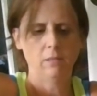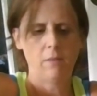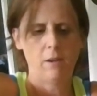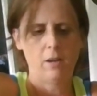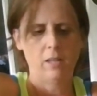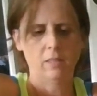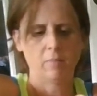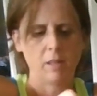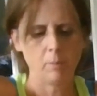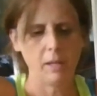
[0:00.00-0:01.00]
There, get
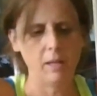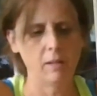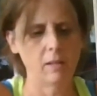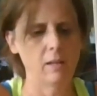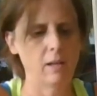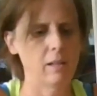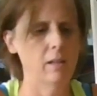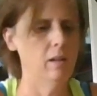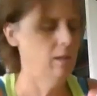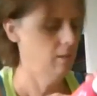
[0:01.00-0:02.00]
some of that paint out of
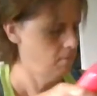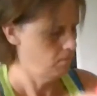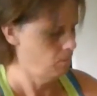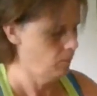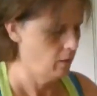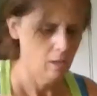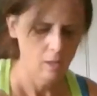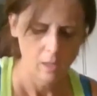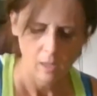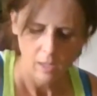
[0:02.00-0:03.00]
there.
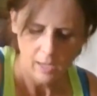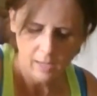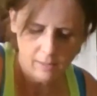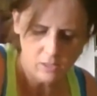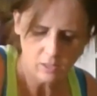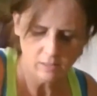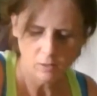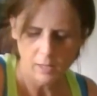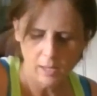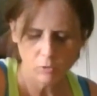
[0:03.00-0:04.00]
And then you can
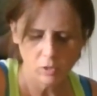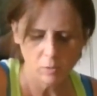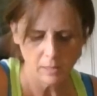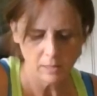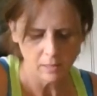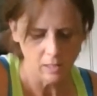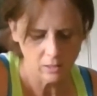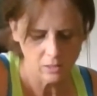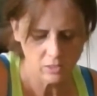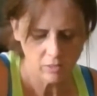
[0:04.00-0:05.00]
see what happens when you mix the
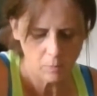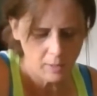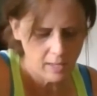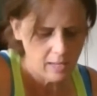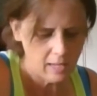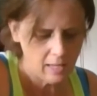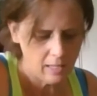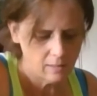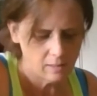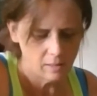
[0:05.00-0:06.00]
colors of the
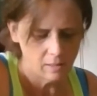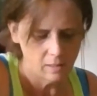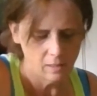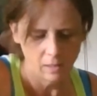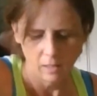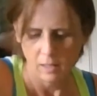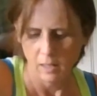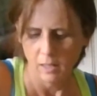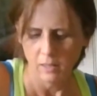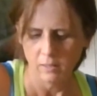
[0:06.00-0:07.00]
paint.
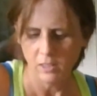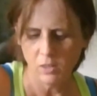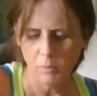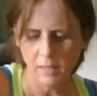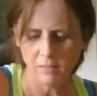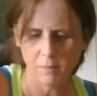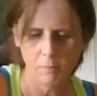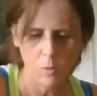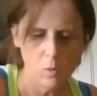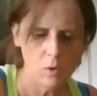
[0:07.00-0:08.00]
And then you can paint some
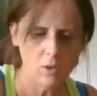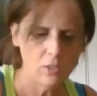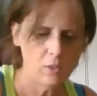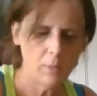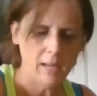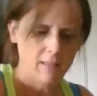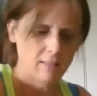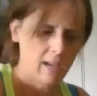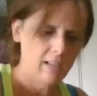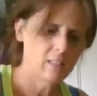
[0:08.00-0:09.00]
more. You can paint on the
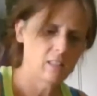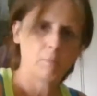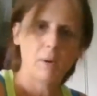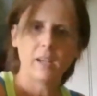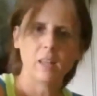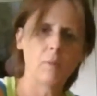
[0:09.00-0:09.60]
sides of the bucket.